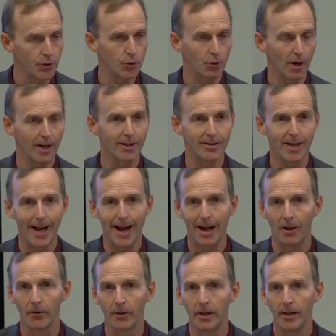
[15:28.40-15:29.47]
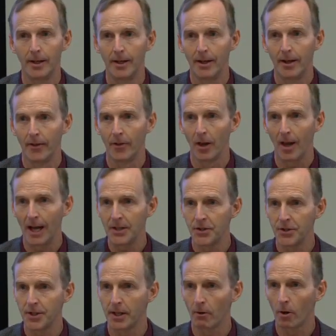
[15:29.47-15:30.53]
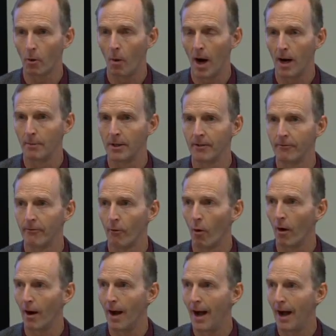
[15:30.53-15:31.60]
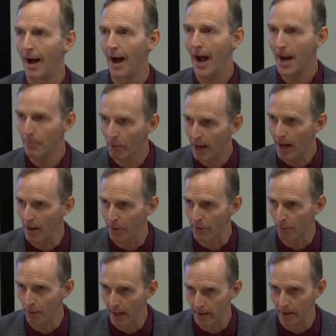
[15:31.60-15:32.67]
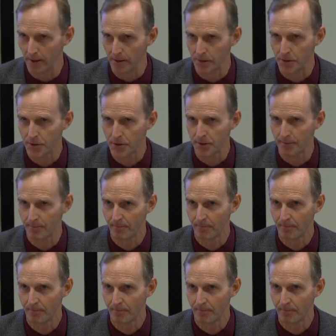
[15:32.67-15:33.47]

struck down the licensing requirement for eyebrow threaders.